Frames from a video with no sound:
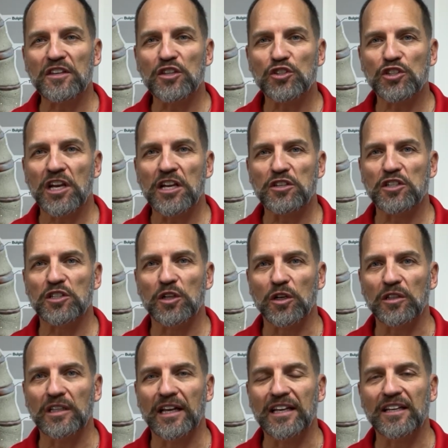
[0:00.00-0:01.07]
these changes
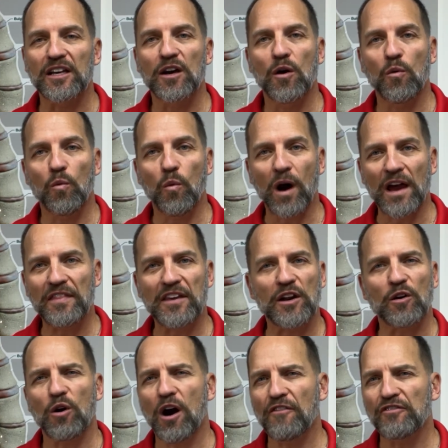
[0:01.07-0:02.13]
look like, why they
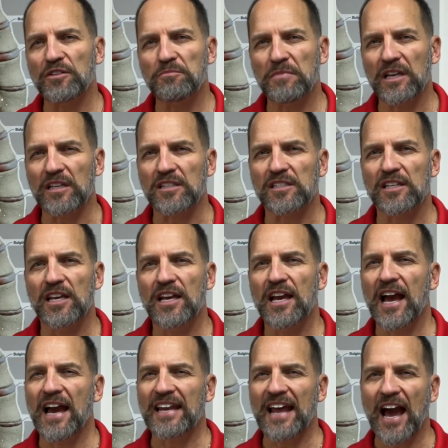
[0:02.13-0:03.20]
are often missed,
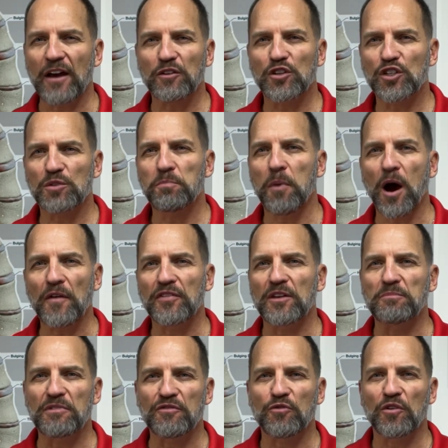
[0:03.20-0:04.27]
and how to spot
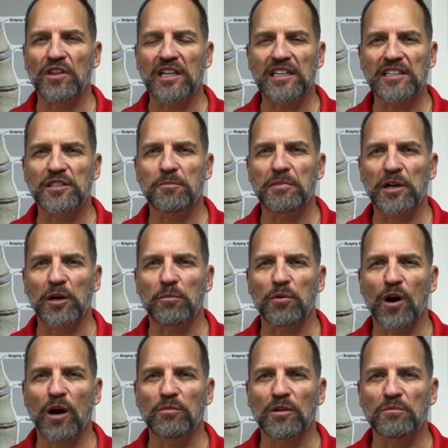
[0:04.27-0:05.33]
them before they lead to bigger
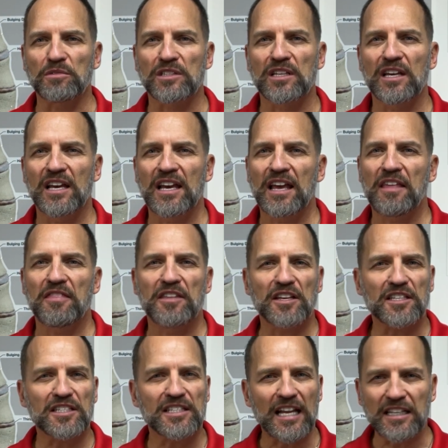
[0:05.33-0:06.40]
problems.
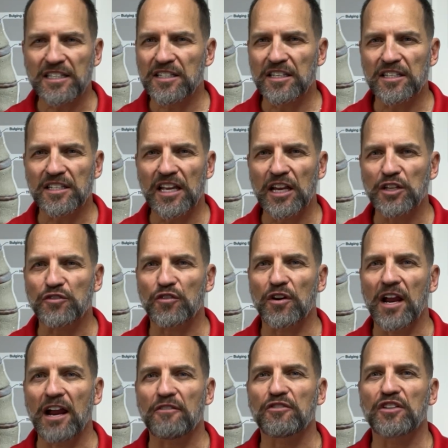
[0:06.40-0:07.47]
This sets the stage for
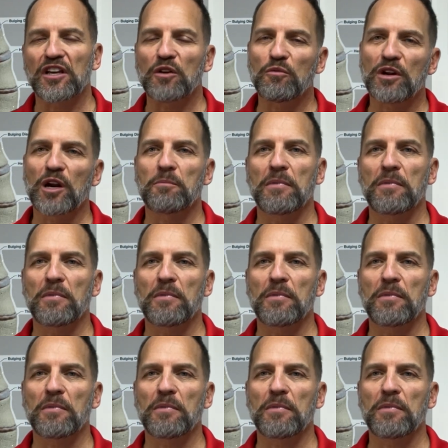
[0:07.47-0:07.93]
everything we are